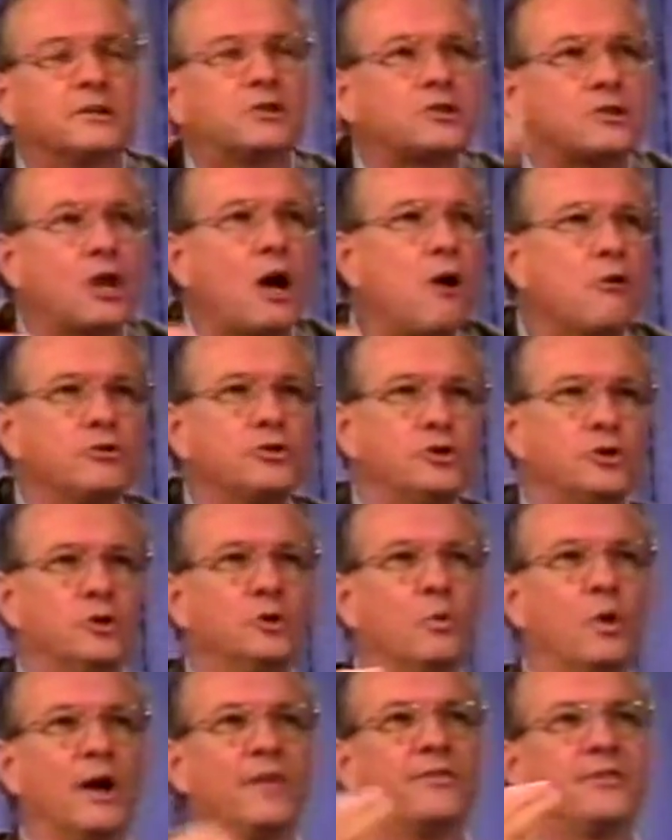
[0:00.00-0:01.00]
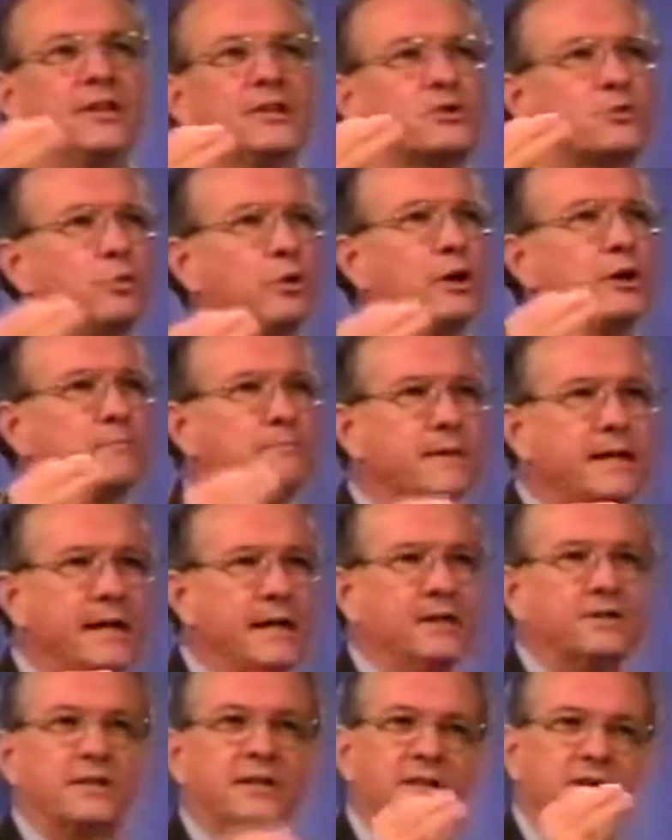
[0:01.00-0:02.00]
show you what this word
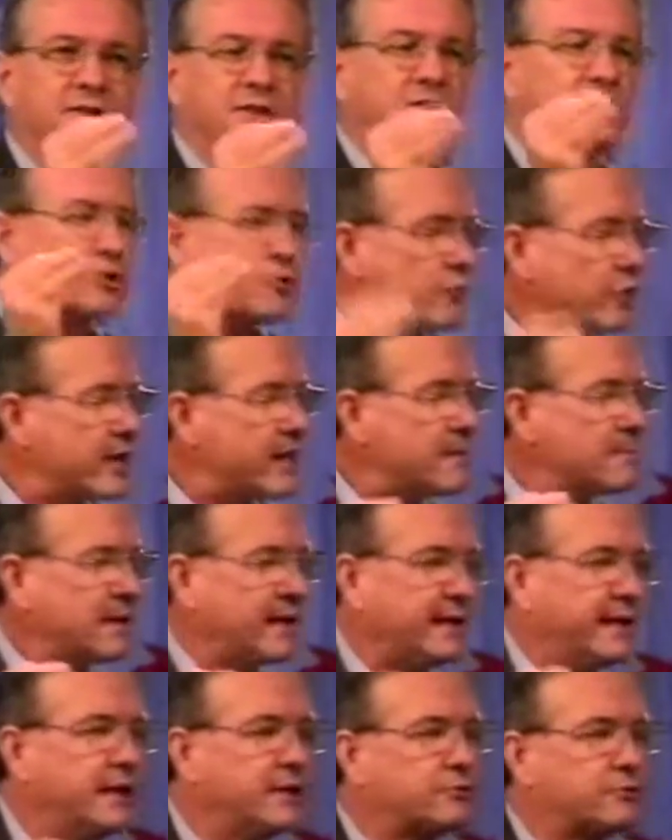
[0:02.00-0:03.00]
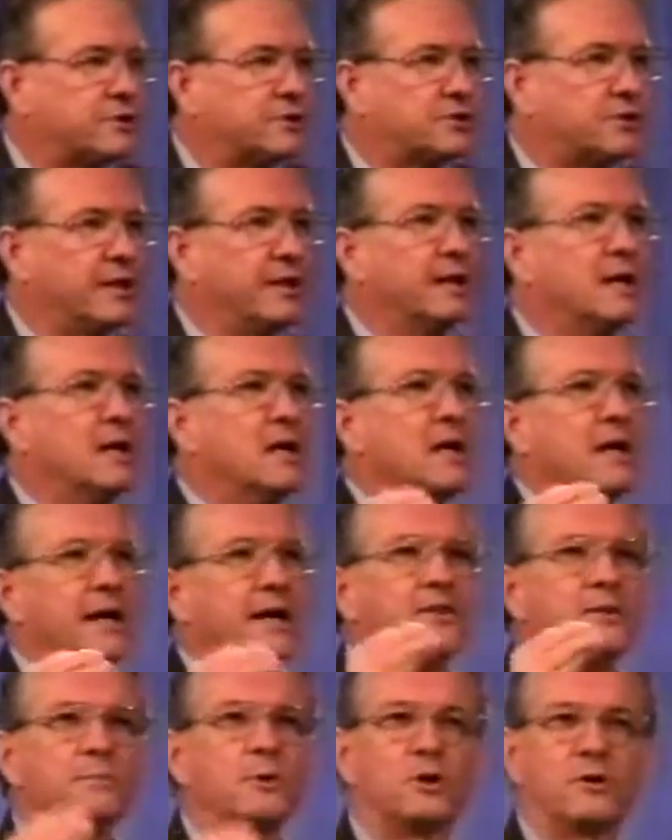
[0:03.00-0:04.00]
means, and it's extremely interesting
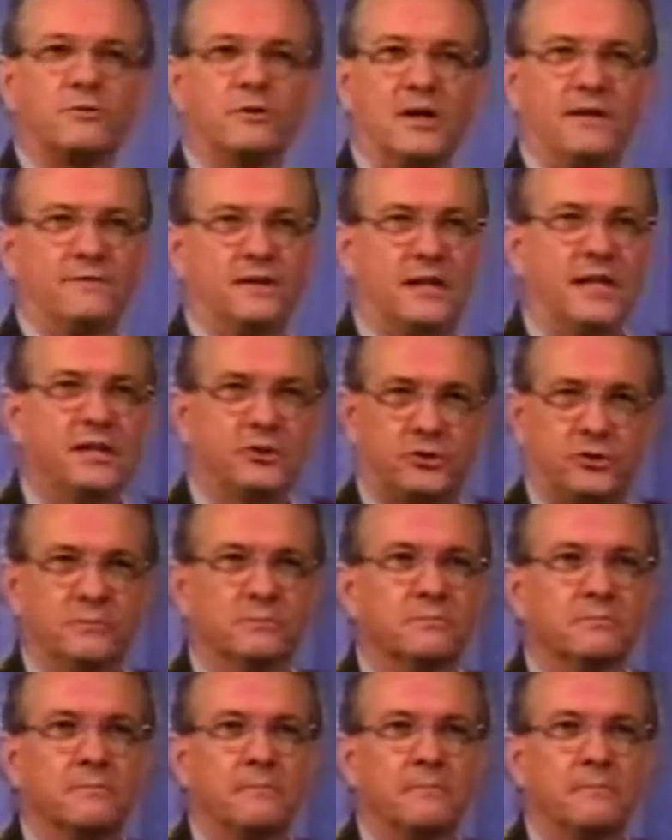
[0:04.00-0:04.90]
in the book of Revelation,